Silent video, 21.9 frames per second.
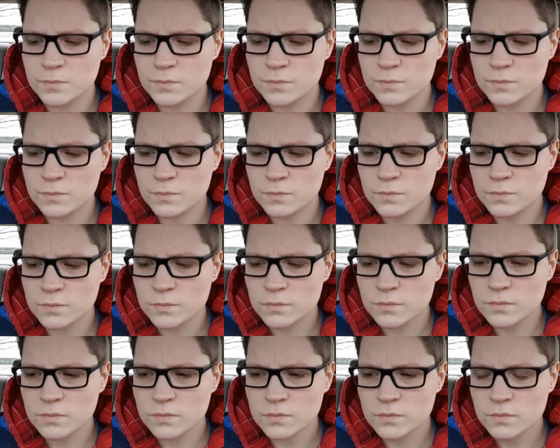
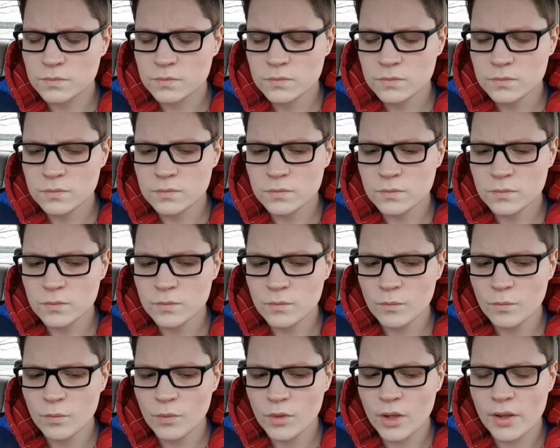
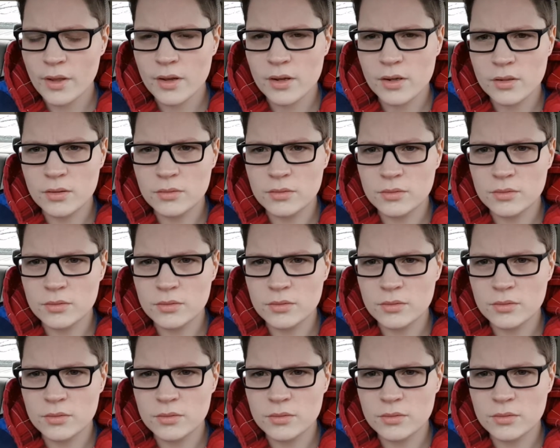(no one is talking)